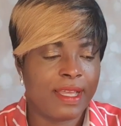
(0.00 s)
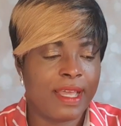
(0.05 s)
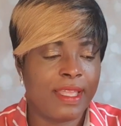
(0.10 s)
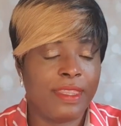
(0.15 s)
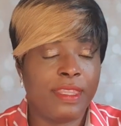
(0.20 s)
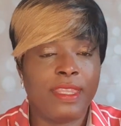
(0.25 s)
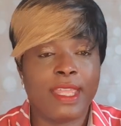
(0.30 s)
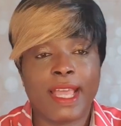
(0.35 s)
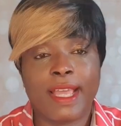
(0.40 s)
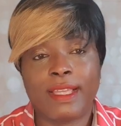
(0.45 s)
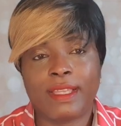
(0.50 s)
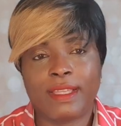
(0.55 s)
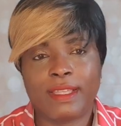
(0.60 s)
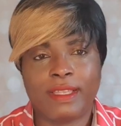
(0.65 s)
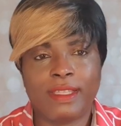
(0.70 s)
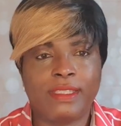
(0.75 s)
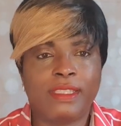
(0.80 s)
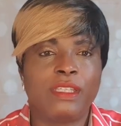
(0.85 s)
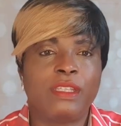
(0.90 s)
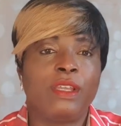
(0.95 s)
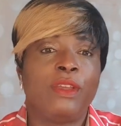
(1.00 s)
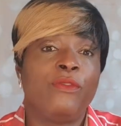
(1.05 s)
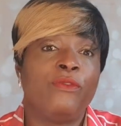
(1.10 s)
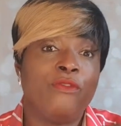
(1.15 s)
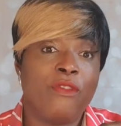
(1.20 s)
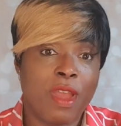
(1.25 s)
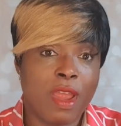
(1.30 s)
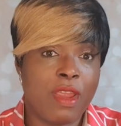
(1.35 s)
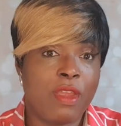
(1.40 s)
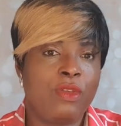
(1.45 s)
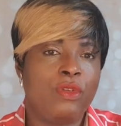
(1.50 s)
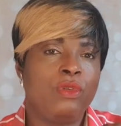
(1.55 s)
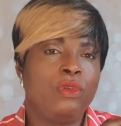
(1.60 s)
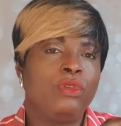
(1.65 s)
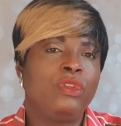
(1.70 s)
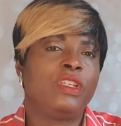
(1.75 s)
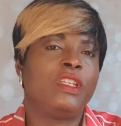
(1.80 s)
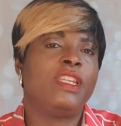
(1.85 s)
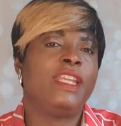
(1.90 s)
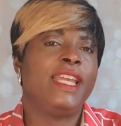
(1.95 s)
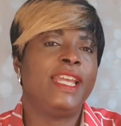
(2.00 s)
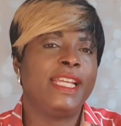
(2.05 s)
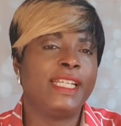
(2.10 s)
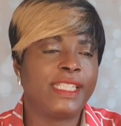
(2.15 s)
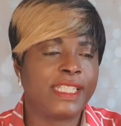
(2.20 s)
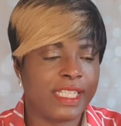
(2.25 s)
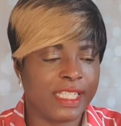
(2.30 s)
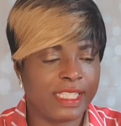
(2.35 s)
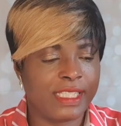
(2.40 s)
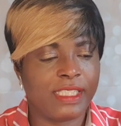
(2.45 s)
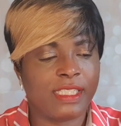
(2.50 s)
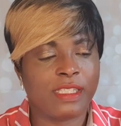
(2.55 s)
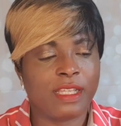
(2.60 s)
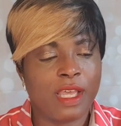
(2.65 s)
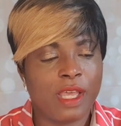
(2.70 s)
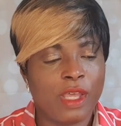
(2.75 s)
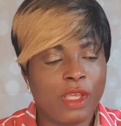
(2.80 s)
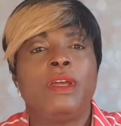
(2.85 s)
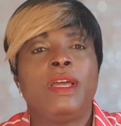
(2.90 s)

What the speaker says: And that is a very huge niche. Is